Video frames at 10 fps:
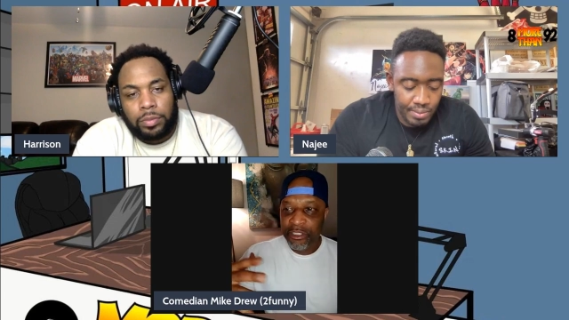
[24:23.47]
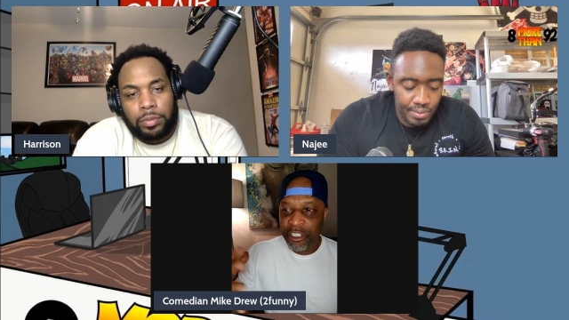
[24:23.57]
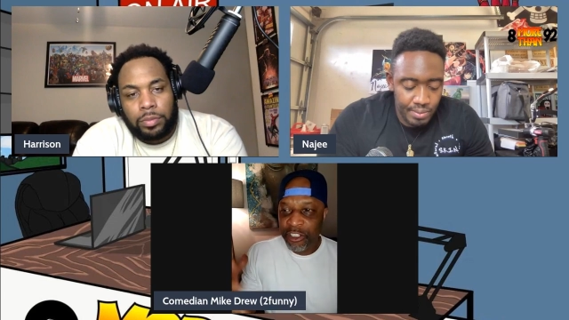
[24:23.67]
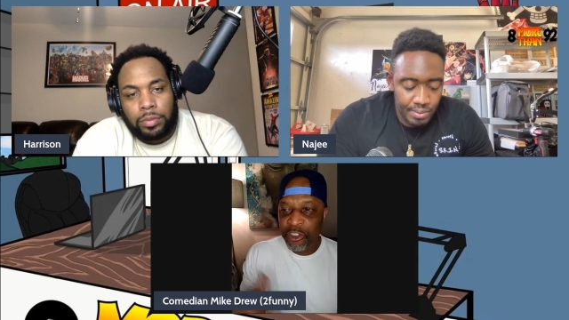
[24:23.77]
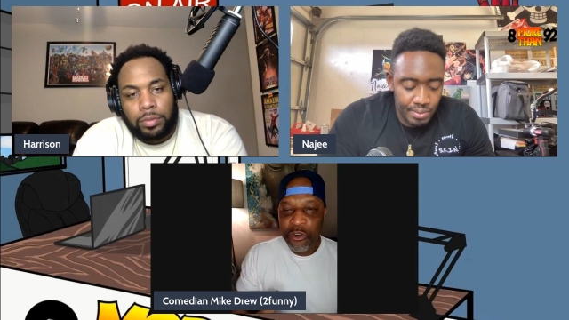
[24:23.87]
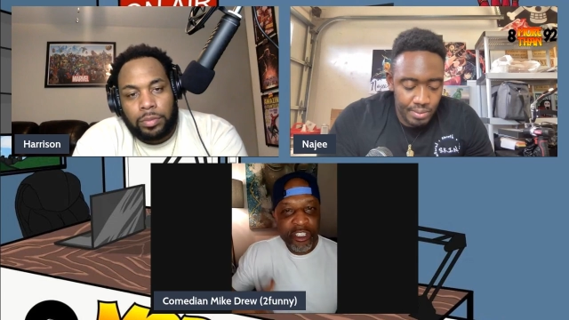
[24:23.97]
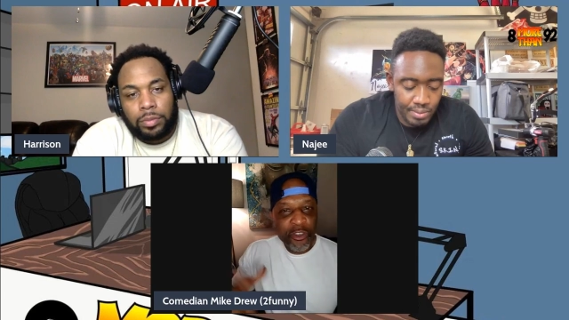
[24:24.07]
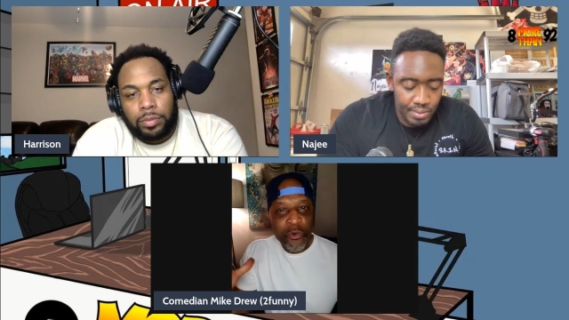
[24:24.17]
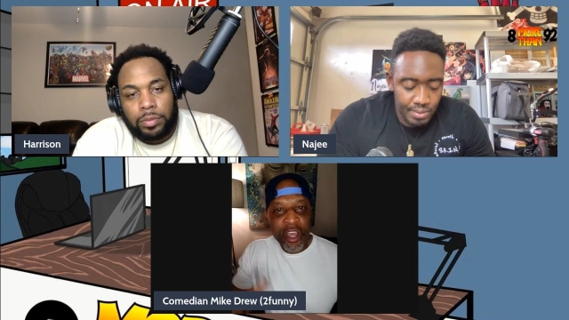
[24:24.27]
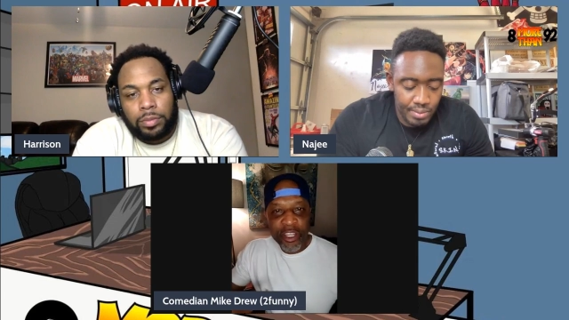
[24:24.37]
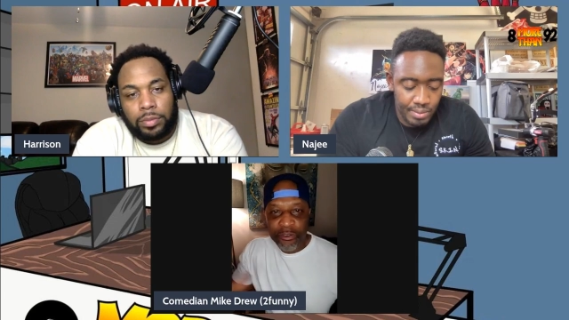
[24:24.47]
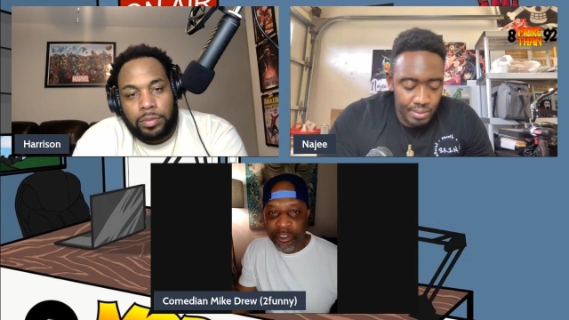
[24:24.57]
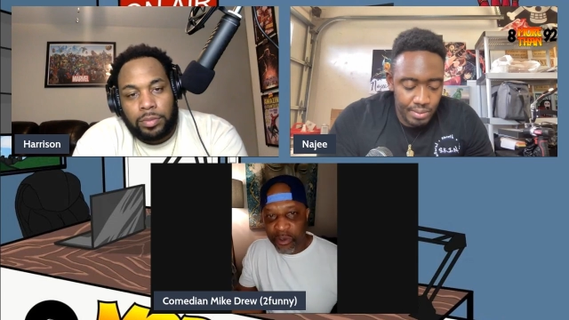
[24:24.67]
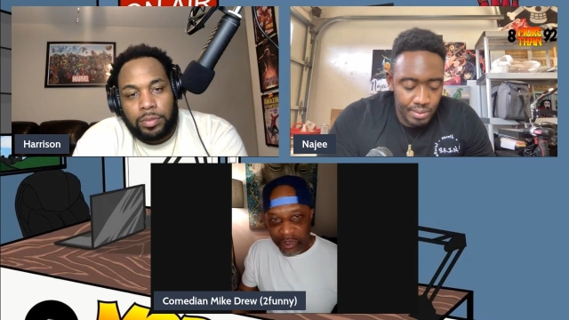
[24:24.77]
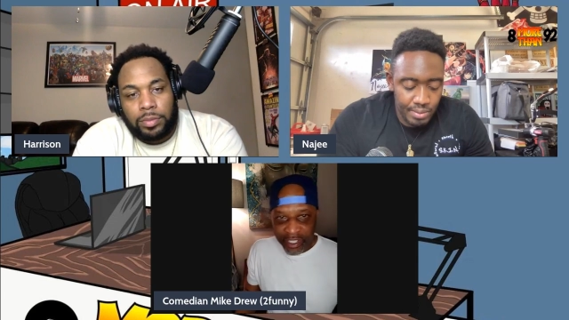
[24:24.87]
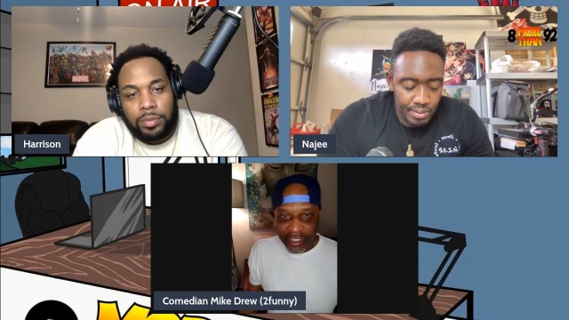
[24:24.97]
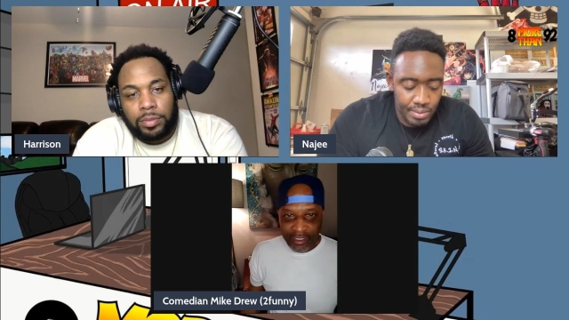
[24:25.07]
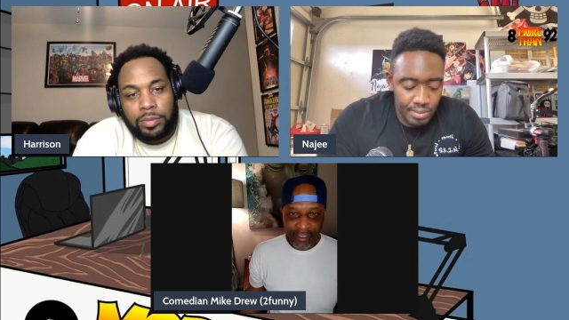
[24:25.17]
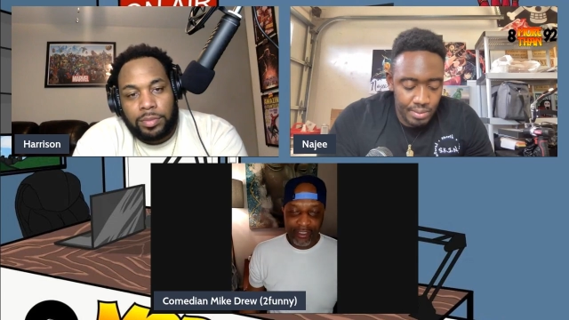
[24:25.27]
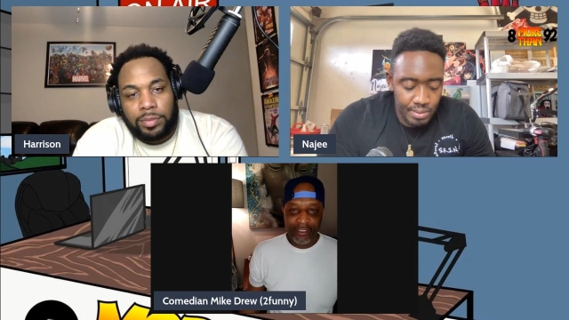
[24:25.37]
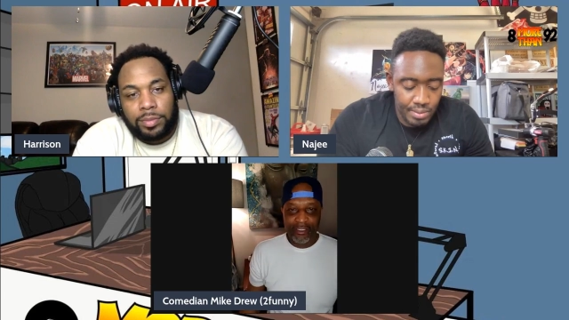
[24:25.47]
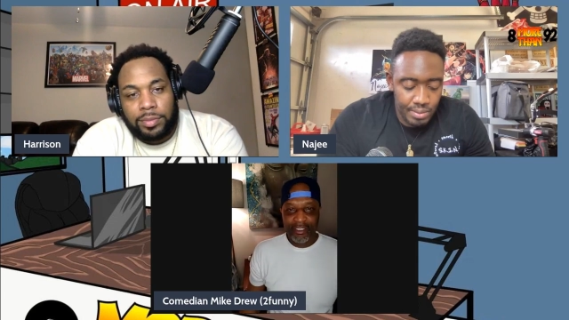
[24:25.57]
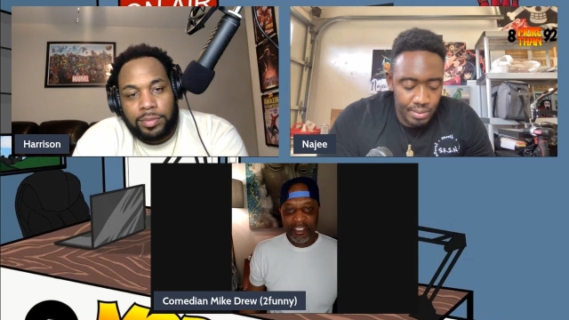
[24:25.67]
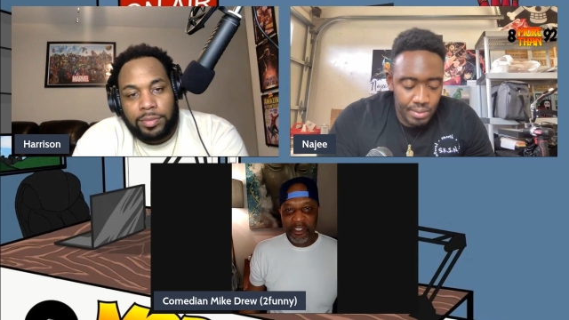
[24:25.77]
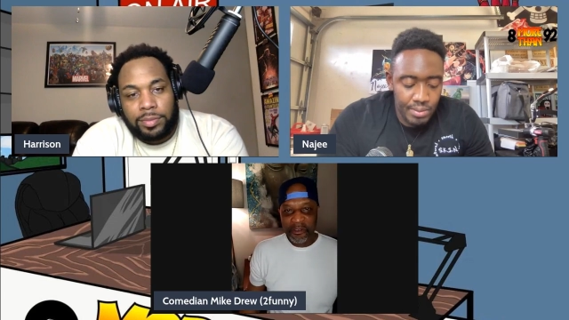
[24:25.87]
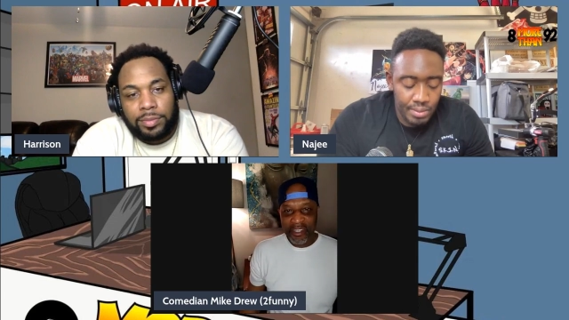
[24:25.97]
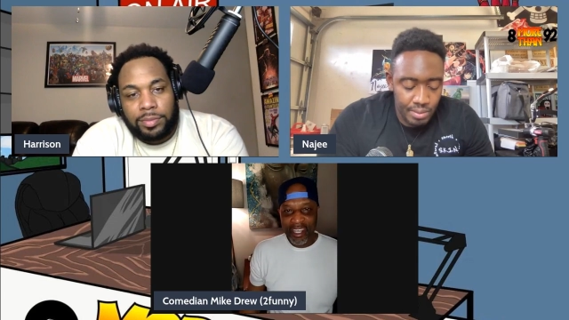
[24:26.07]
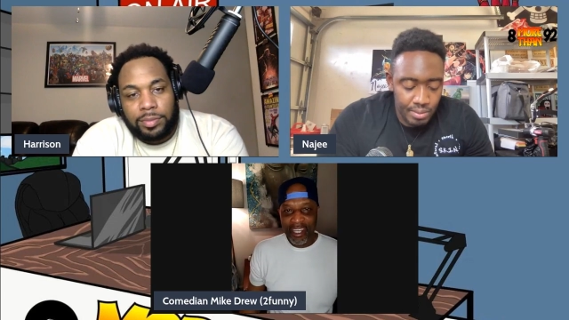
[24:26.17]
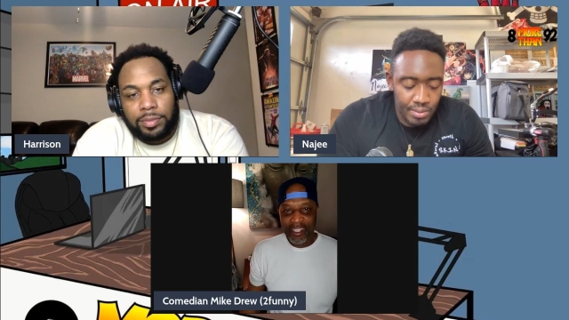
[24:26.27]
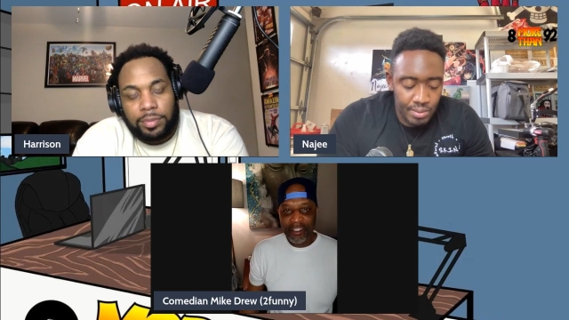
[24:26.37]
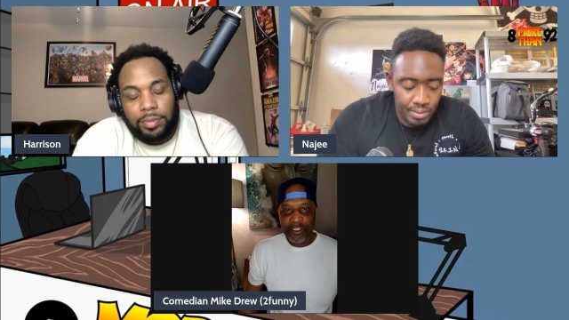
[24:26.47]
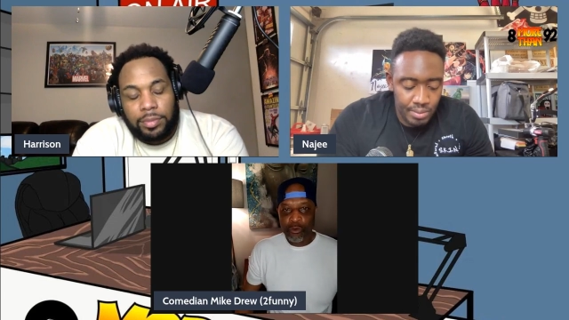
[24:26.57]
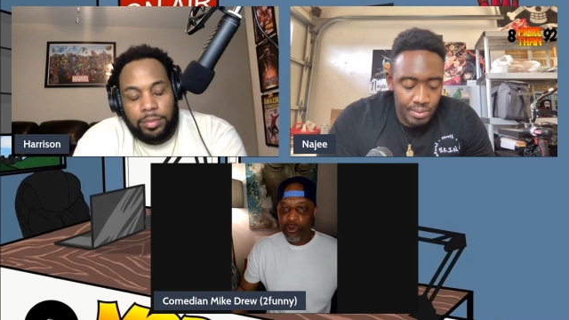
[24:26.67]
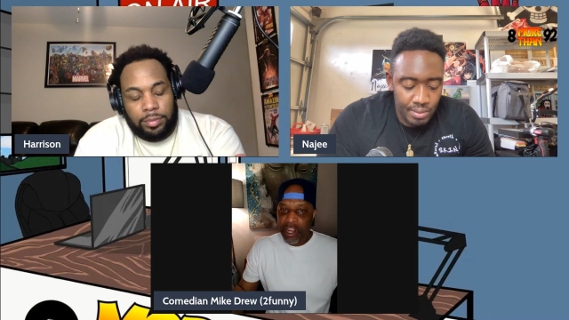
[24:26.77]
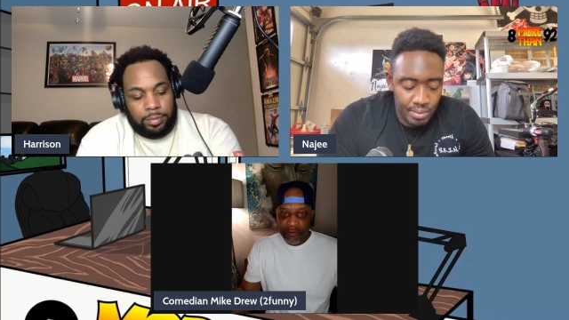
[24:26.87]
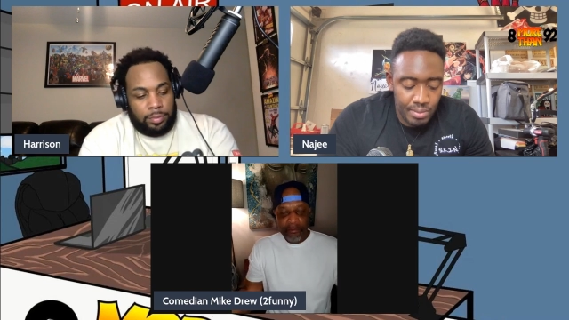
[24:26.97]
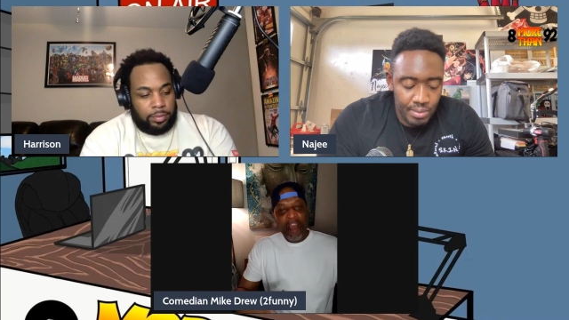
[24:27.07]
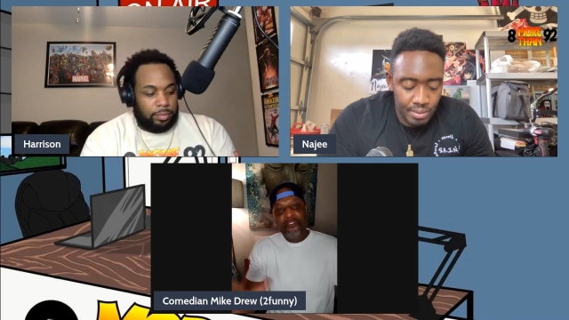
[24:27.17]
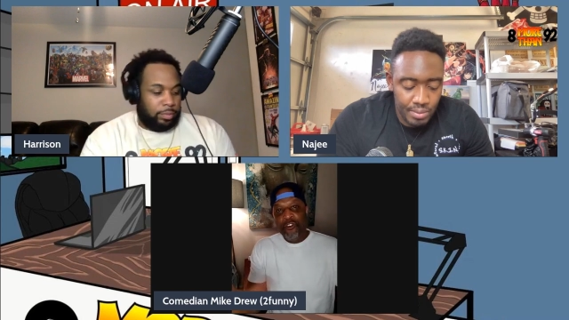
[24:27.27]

Speaker 1: to do it the way you do it. You know what I'm saying? What my